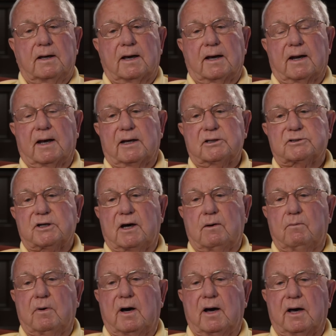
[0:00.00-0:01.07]
And I
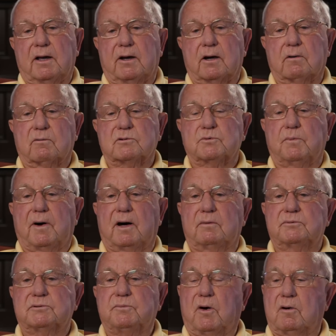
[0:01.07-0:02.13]
stopped by, and there was
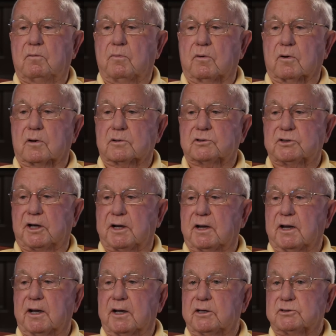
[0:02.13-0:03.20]
Bob Smallberg
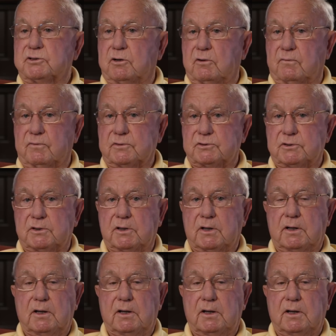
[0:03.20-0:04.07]
sitting in his office.